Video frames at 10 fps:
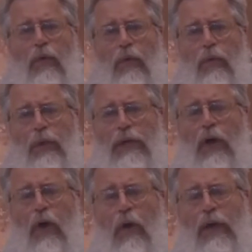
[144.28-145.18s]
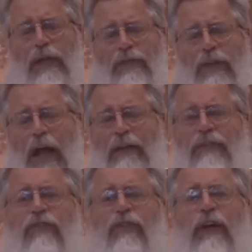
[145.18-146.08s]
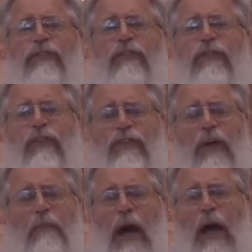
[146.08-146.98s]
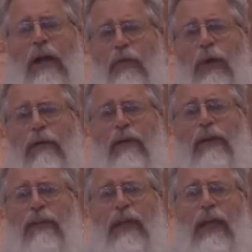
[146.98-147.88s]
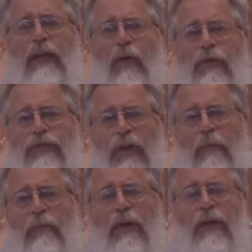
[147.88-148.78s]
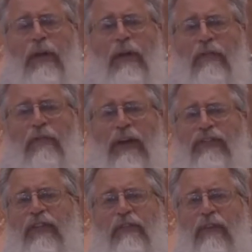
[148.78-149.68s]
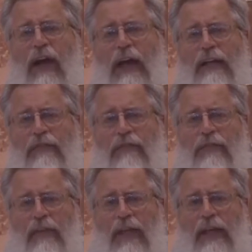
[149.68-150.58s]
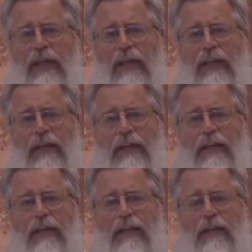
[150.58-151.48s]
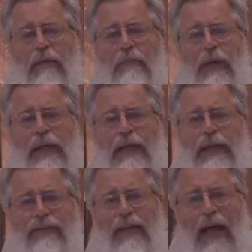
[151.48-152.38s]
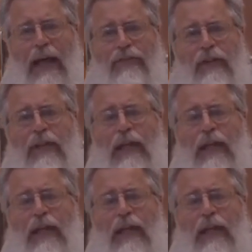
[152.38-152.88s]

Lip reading: we know, is not just some honorary thing or some festive kind of thing, but it's an action that